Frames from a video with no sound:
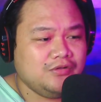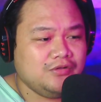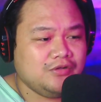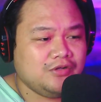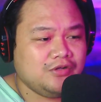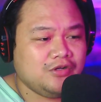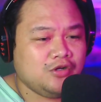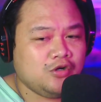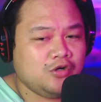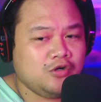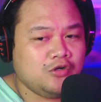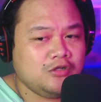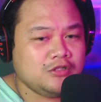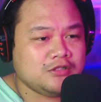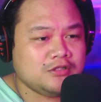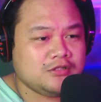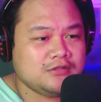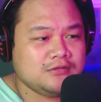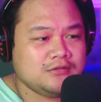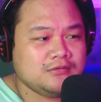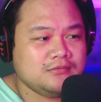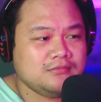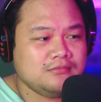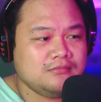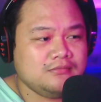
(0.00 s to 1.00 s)
Cult.
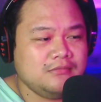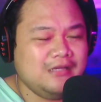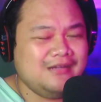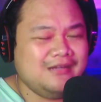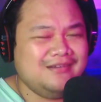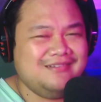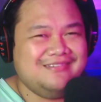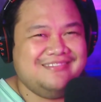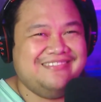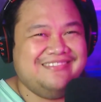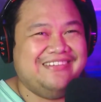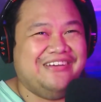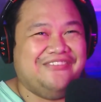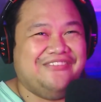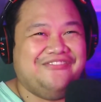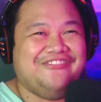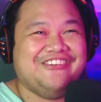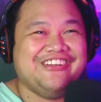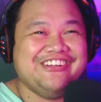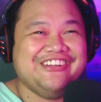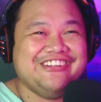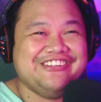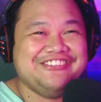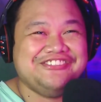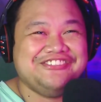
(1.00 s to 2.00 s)

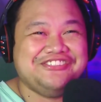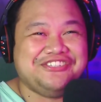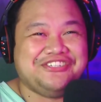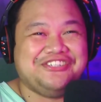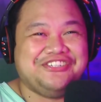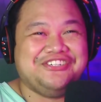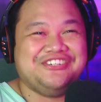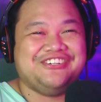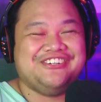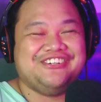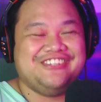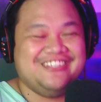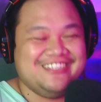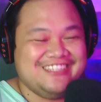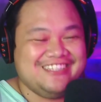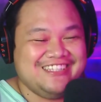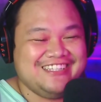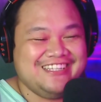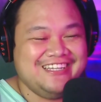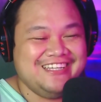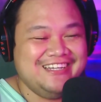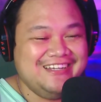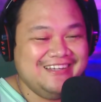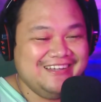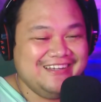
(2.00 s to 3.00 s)
Village cult.
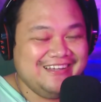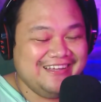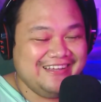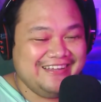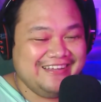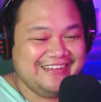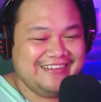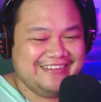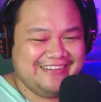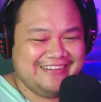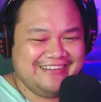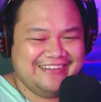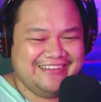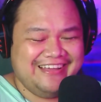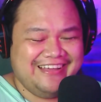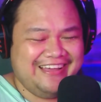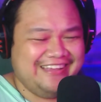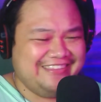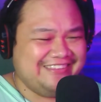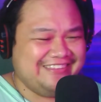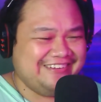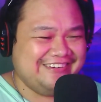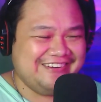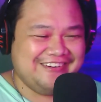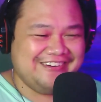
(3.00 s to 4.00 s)
I
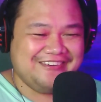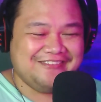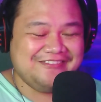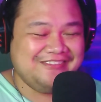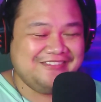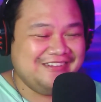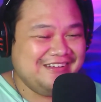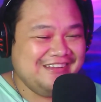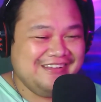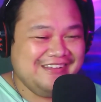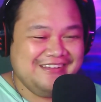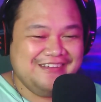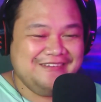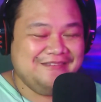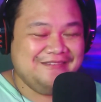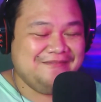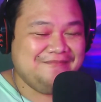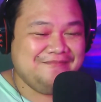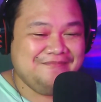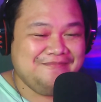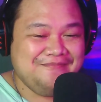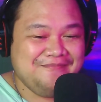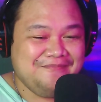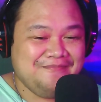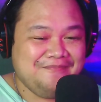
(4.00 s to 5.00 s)
don't know.
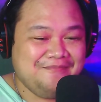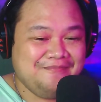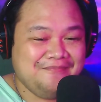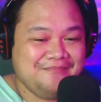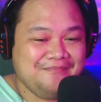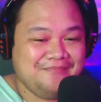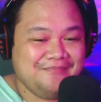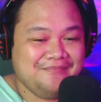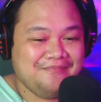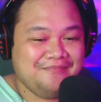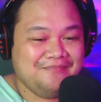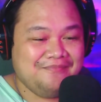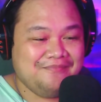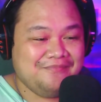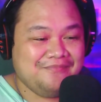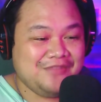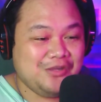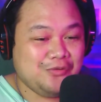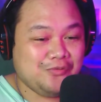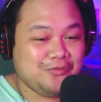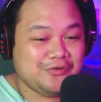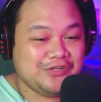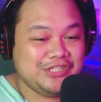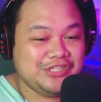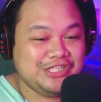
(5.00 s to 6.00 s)
They
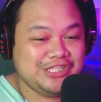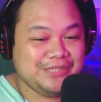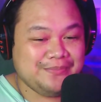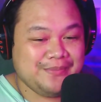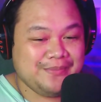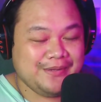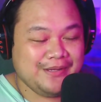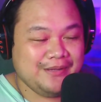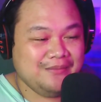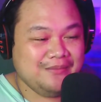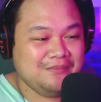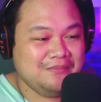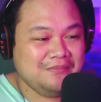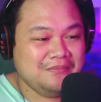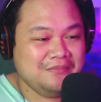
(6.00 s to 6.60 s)
worship him.